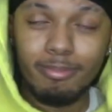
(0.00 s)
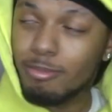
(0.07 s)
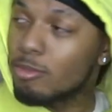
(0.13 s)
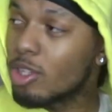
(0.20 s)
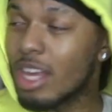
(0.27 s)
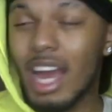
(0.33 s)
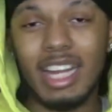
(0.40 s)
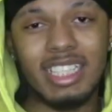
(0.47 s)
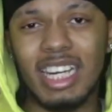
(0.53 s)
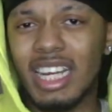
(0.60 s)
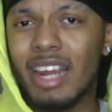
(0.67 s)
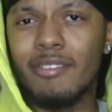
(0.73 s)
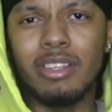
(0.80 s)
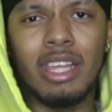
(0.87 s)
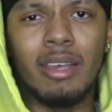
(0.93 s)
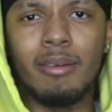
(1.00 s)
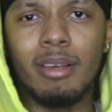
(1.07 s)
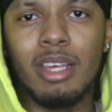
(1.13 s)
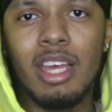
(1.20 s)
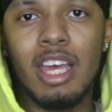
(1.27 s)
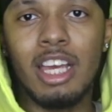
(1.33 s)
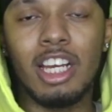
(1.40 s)
you gotta check everything.
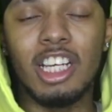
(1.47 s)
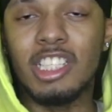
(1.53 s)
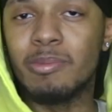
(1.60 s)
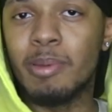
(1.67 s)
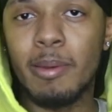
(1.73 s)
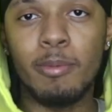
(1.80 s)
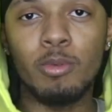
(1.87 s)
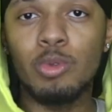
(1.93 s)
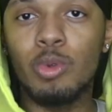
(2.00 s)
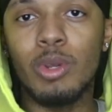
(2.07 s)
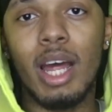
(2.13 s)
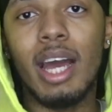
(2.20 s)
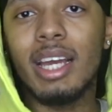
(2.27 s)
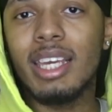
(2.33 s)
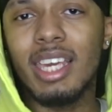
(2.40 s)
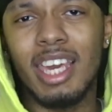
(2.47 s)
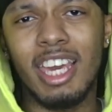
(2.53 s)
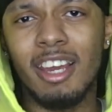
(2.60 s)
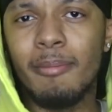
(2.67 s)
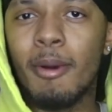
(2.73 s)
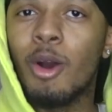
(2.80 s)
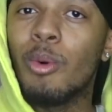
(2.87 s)
Because people do not
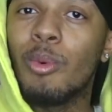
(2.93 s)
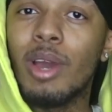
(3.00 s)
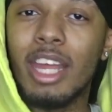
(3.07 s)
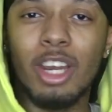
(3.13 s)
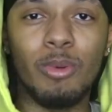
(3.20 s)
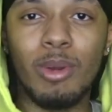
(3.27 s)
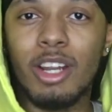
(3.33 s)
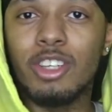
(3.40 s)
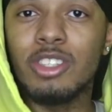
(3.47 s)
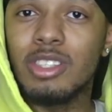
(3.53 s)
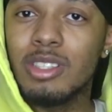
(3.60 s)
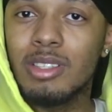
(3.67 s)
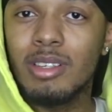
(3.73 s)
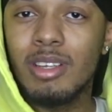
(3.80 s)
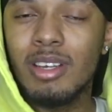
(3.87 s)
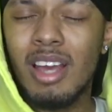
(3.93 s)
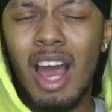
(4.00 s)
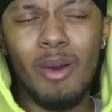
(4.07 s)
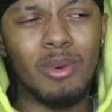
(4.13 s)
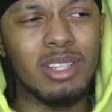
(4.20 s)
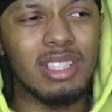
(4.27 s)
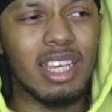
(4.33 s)
care about anyone else. I
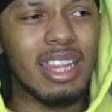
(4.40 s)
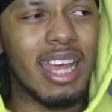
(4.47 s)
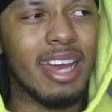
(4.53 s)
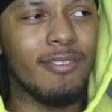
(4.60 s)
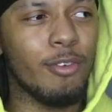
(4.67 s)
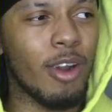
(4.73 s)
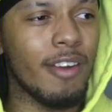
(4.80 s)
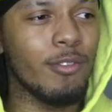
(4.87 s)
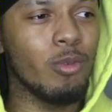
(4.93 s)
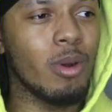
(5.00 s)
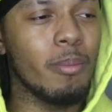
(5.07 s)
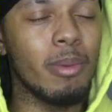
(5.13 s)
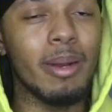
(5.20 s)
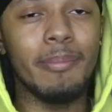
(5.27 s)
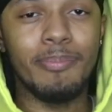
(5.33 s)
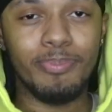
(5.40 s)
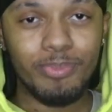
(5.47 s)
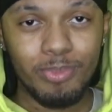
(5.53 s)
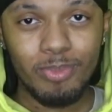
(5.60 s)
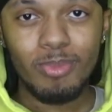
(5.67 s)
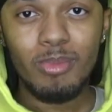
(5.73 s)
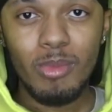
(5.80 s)
wouldn't say that for everyone, but
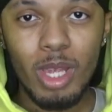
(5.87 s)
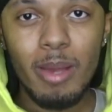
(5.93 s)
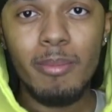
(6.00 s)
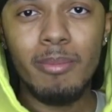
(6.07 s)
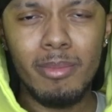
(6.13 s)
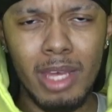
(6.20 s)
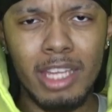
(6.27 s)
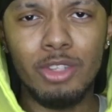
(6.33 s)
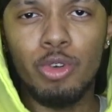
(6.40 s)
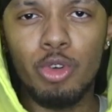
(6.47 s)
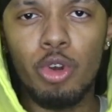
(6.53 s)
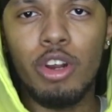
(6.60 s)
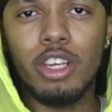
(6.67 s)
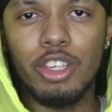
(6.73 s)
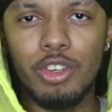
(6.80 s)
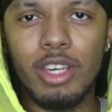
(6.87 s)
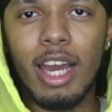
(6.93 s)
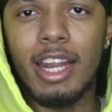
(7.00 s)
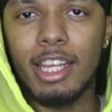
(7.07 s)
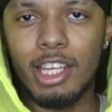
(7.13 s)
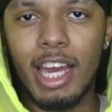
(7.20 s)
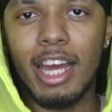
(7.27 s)
in New York, you
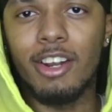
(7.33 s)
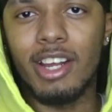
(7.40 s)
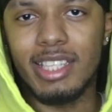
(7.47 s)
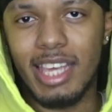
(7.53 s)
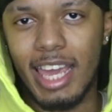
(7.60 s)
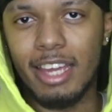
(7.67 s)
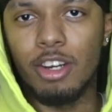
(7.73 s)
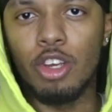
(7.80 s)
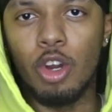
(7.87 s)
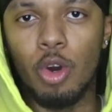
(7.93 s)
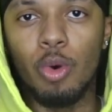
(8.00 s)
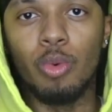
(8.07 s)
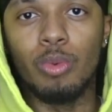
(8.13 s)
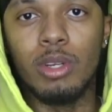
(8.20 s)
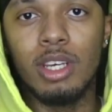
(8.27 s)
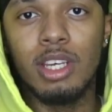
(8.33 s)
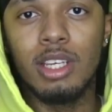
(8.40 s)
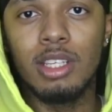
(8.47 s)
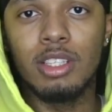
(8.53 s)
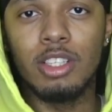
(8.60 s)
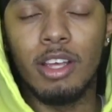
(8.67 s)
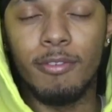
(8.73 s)
gotta not to handle your own.
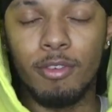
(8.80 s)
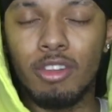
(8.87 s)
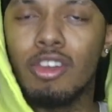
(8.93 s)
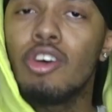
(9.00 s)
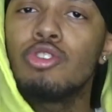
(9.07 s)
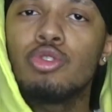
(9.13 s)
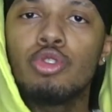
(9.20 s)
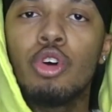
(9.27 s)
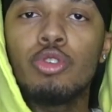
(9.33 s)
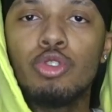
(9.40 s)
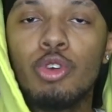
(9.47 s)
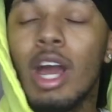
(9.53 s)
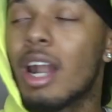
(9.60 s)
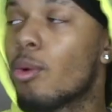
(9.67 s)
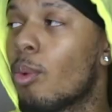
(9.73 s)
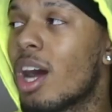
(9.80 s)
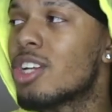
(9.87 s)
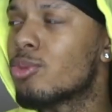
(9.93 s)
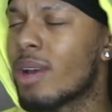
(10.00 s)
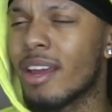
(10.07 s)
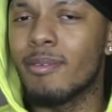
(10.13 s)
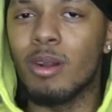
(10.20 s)
If as long as you know, you gotta watch
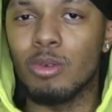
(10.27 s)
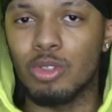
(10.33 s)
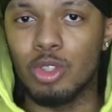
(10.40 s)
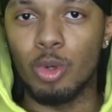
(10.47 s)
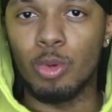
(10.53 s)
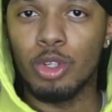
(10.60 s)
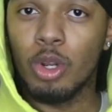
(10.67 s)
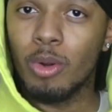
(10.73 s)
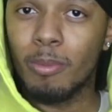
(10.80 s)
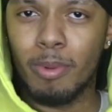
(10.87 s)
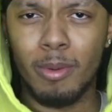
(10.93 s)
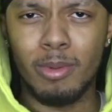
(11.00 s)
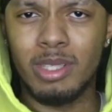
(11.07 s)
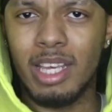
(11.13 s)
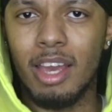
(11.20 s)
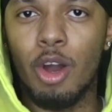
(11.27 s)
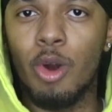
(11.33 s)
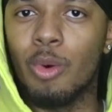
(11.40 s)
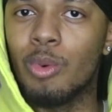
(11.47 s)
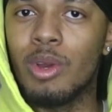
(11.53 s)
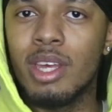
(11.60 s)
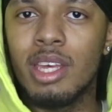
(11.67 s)
what everyone else is doing. You know, people say,
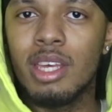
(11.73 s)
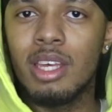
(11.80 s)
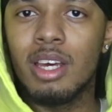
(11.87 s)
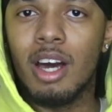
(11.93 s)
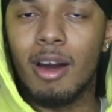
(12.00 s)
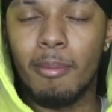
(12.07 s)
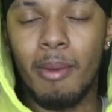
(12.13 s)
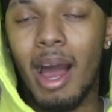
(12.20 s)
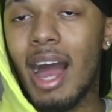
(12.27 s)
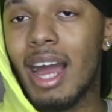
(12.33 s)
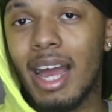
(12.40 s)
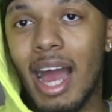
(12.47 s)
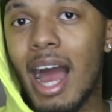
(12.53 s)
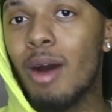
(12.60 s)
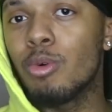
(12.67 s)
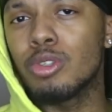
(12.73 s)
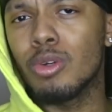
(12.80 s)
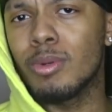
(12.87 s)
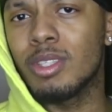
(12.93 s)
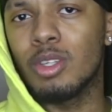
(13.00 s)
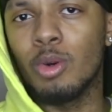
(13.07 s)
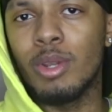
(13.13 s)
oh, I was
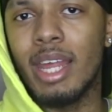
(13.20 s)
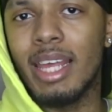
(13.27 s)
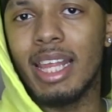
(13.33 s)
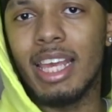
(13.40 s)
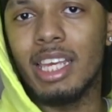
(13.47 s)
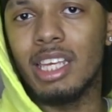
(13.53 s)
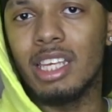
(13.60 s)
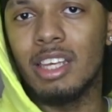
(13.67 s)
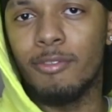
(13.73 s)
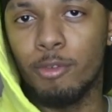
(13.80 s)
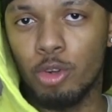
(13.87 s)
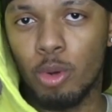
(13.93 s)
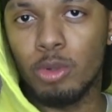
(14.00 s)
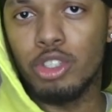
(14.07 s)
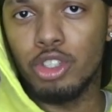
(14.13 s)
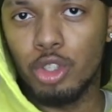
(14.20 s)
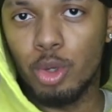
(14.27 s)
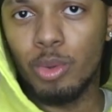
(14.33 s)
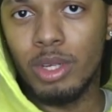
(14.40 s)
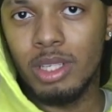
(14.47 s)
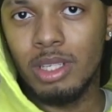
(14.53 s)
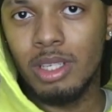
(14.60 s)
always told that, like, if you know what you're
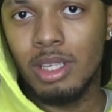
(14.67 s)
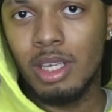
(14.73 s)
doing,